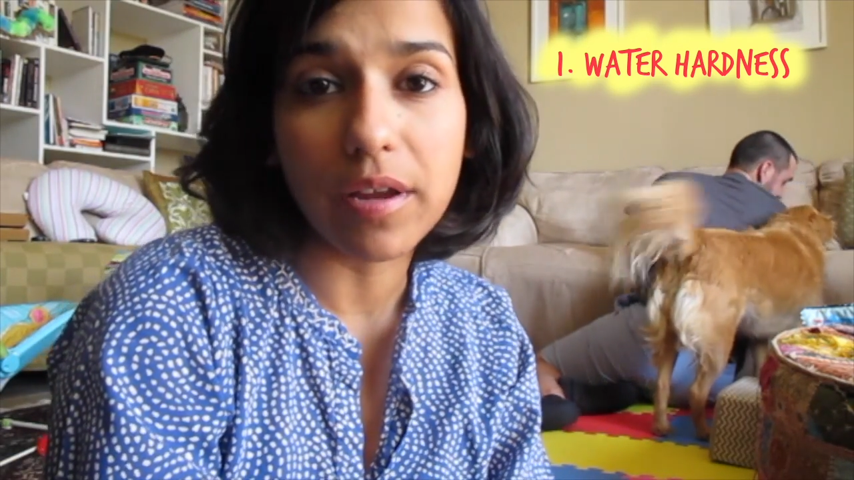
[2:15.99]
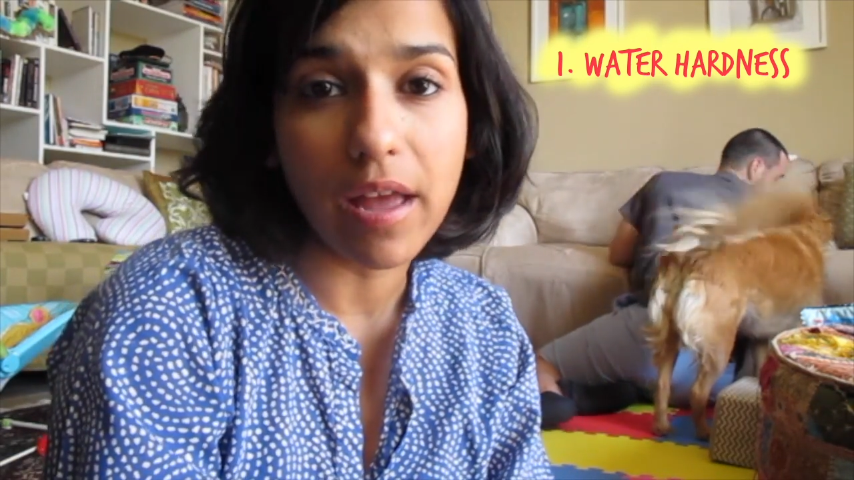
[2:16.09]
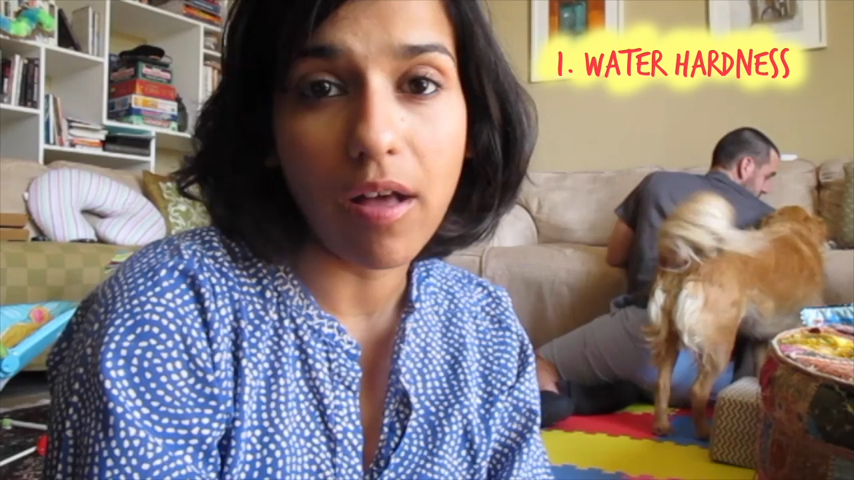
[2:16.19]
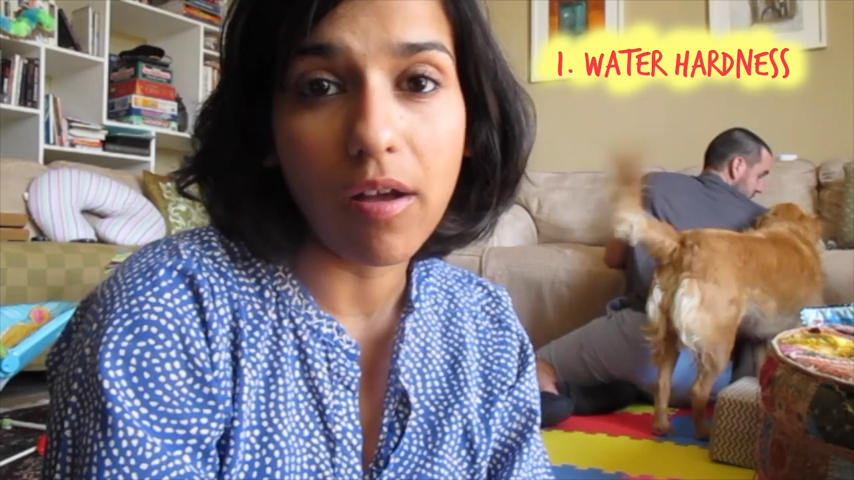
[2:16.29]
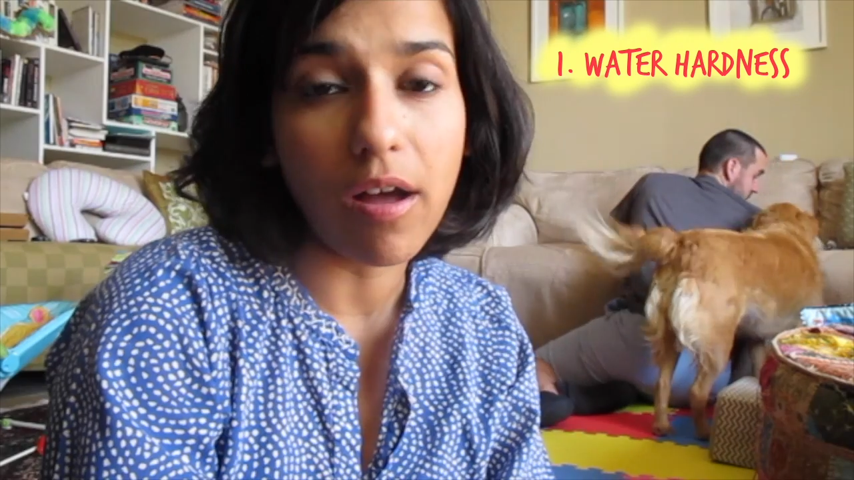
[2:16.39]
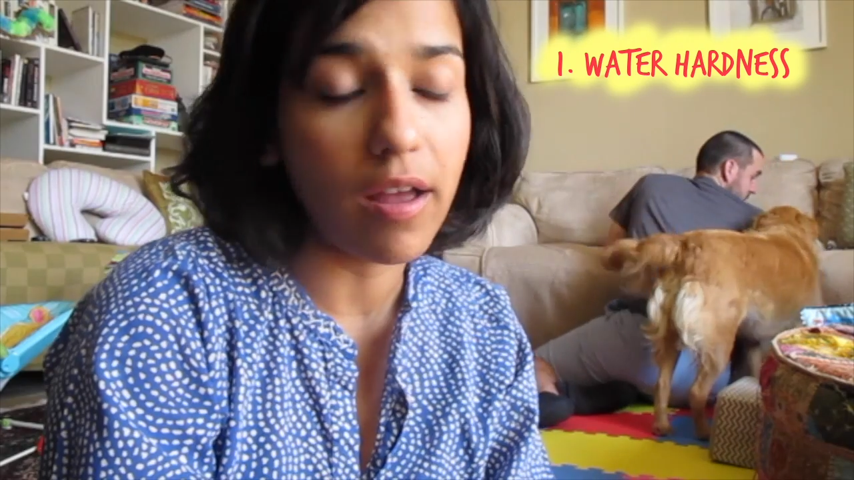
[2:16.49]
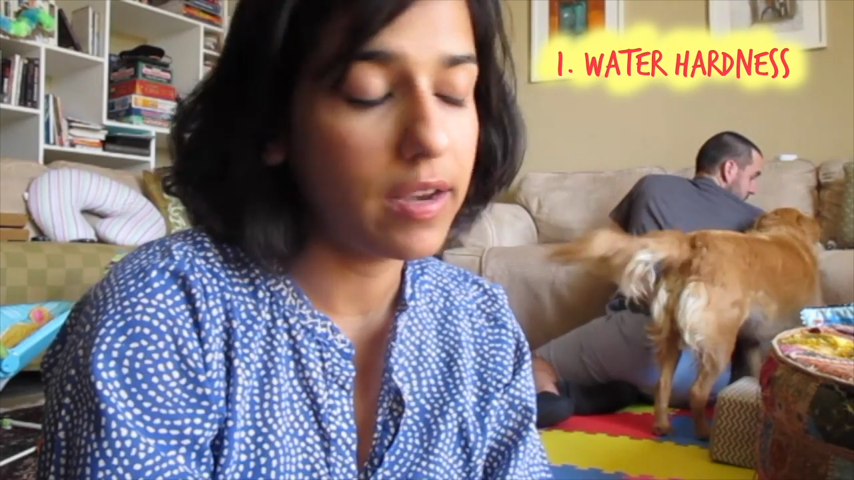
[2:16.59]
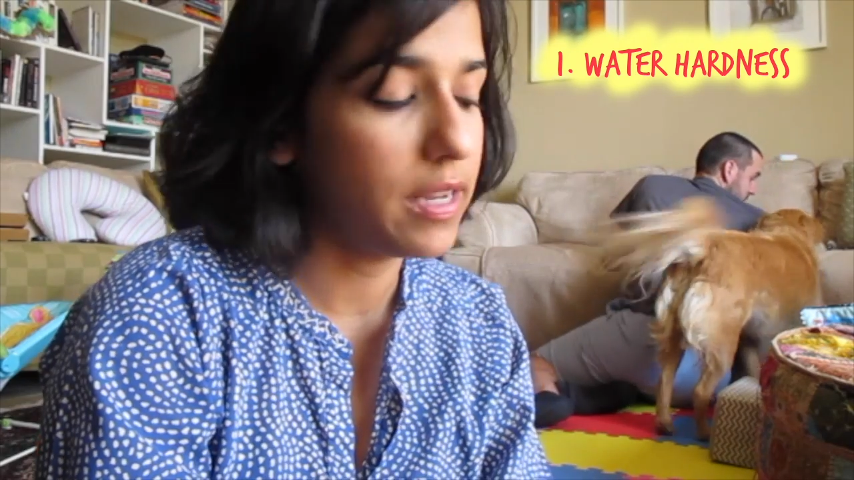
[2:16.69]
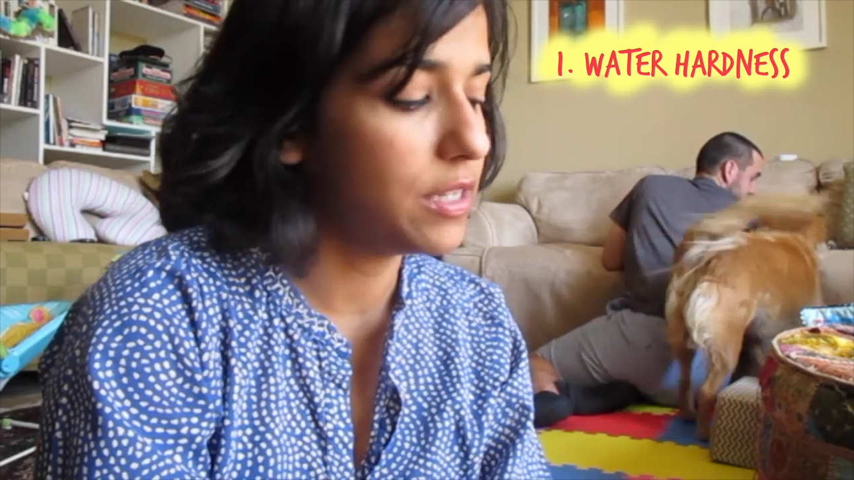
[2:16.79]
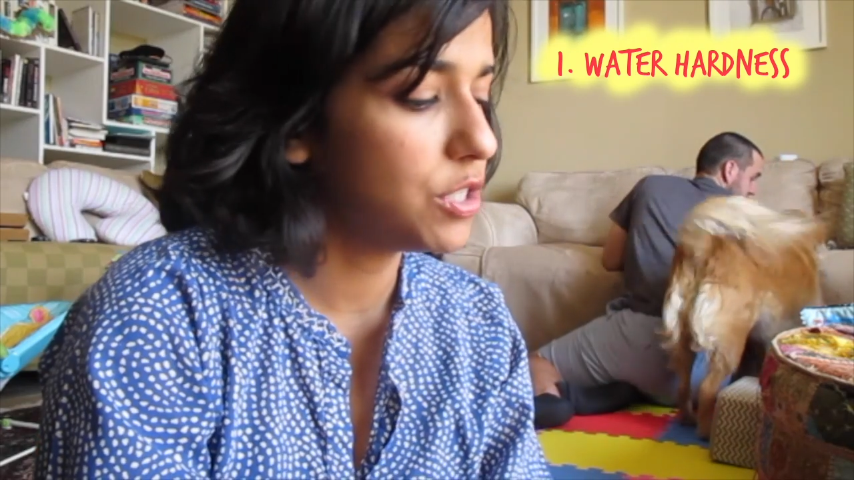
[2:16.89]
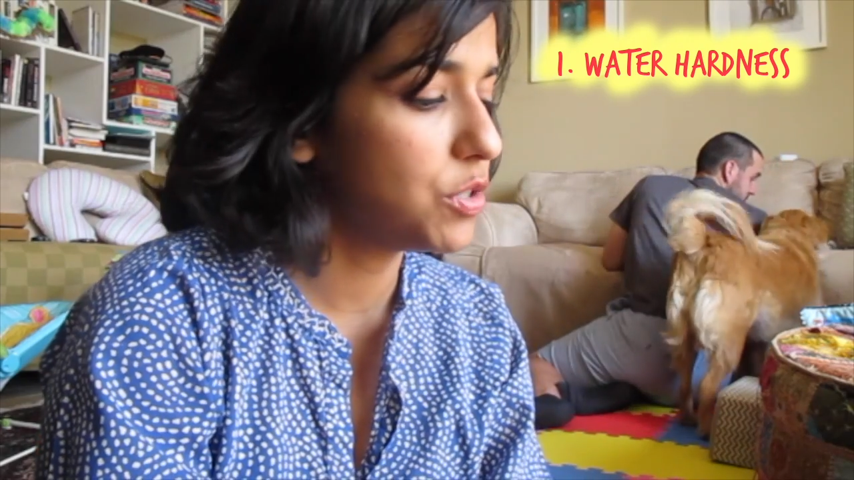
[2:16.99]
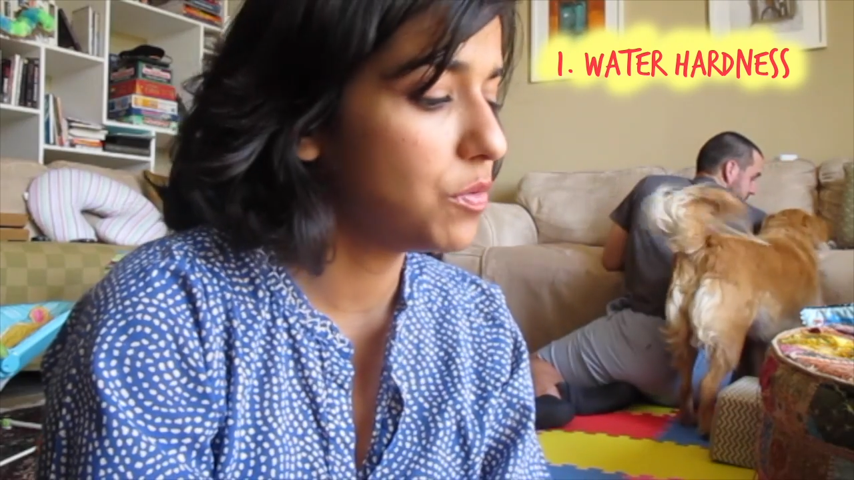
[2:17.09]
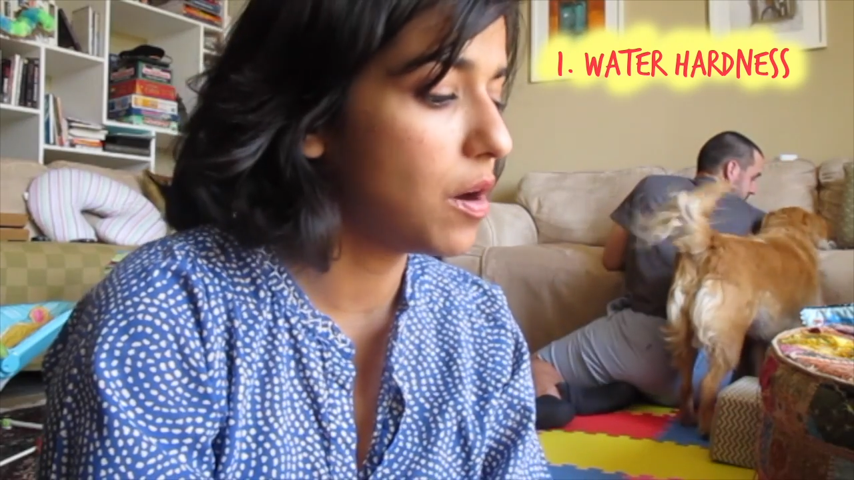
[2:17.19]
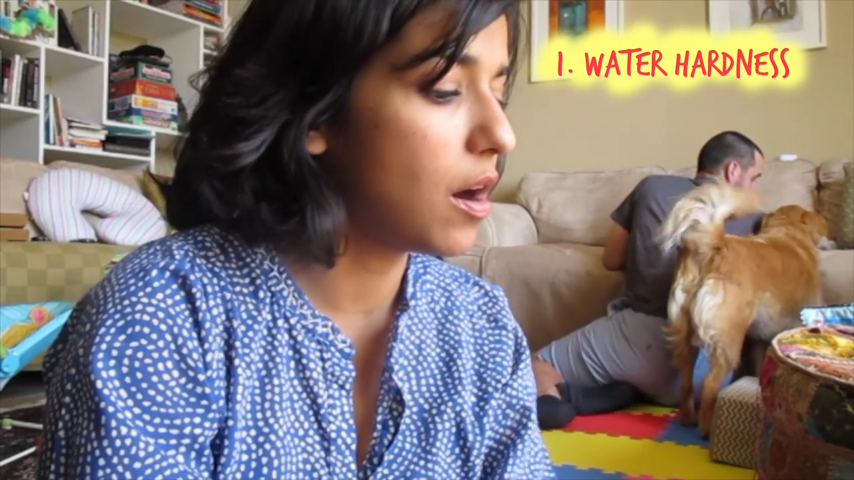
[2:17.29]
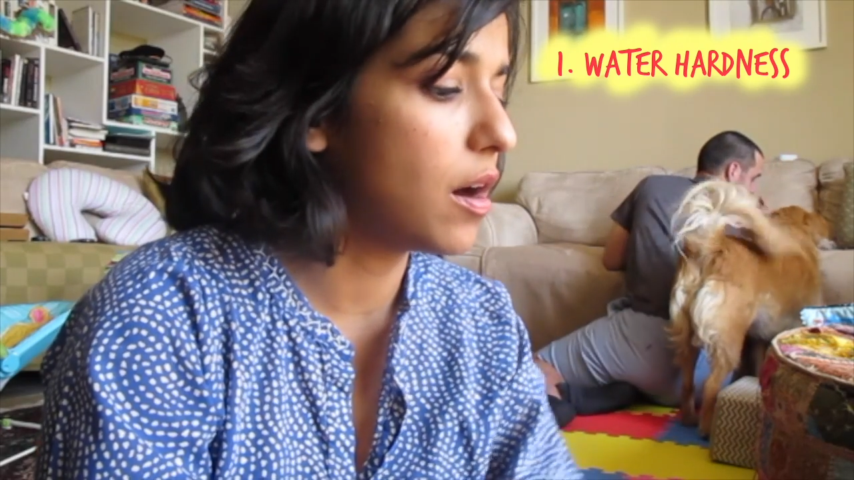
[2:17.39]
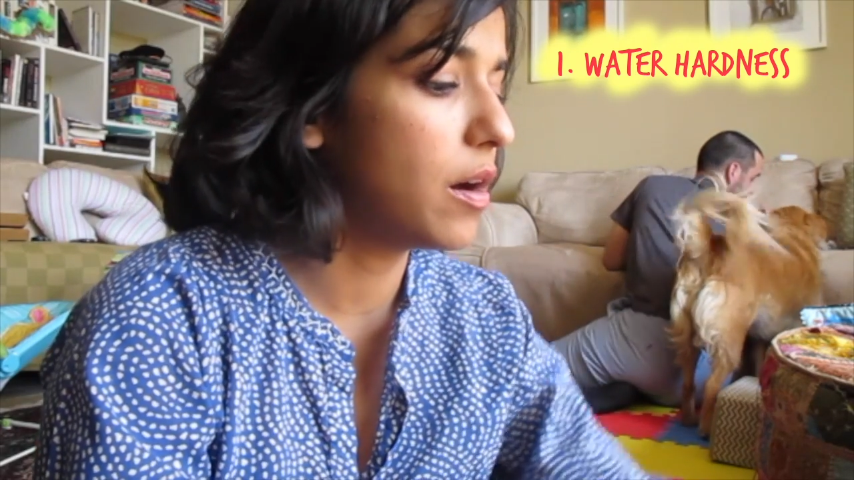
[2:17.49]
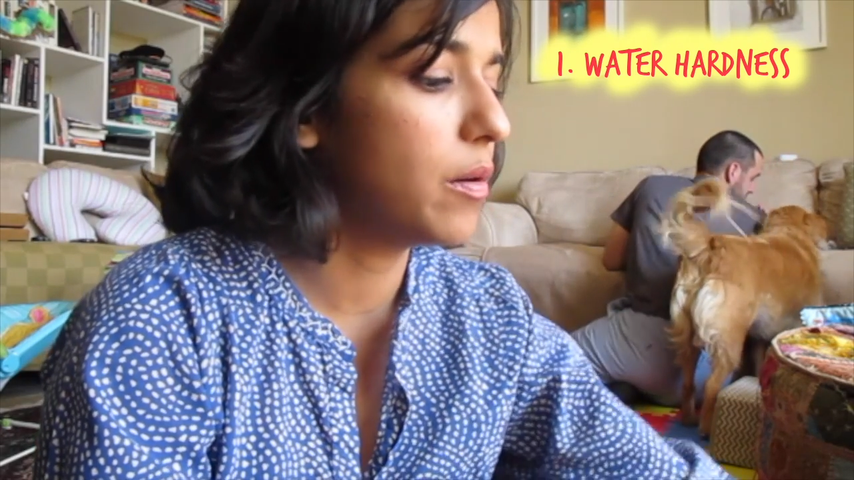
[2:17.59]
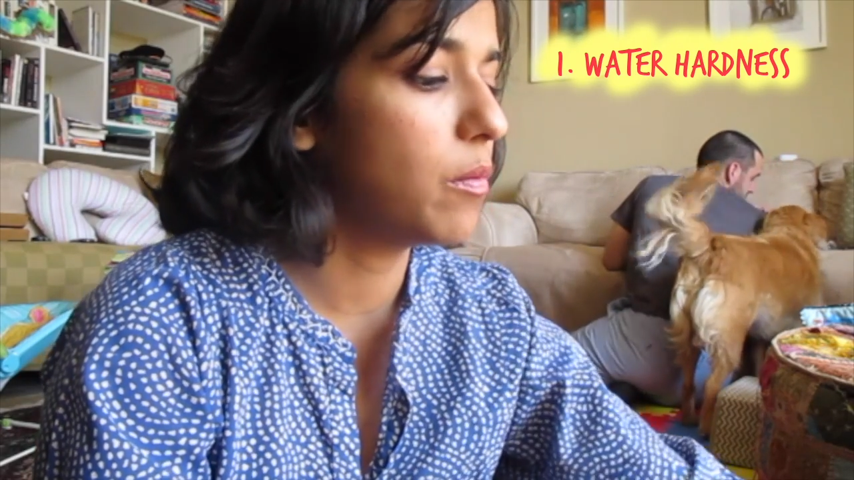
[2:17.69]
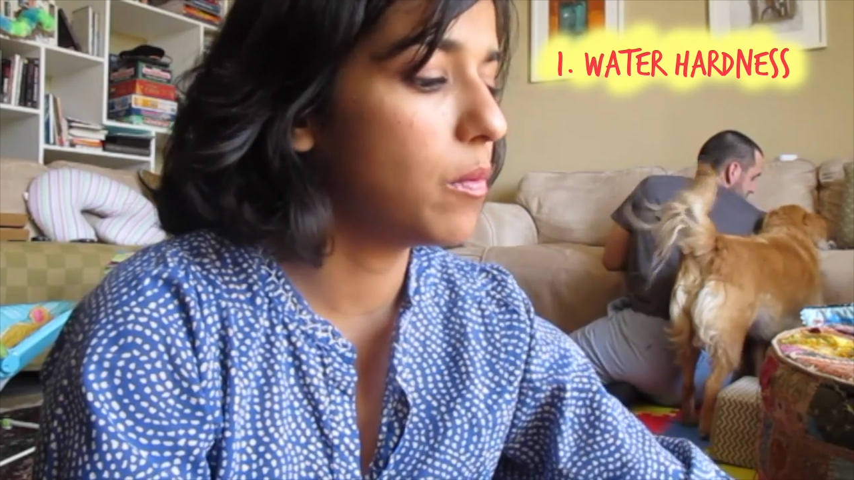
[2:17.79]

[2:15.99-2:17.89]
Calgon into our